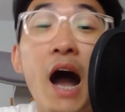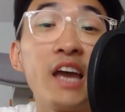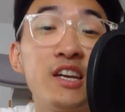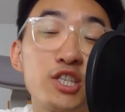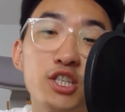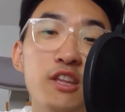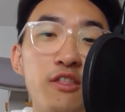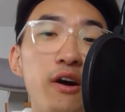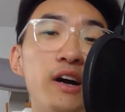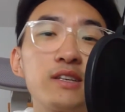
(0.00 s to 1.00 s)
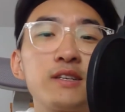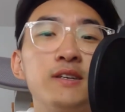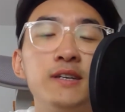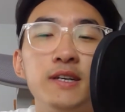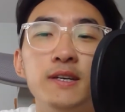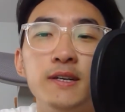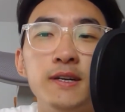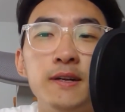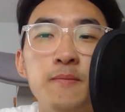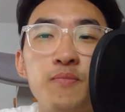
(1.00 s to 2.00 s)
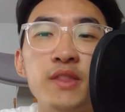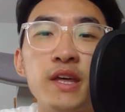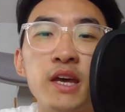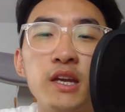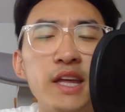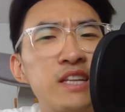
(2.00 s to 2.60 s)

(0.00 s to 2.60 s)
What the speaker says: initially thought that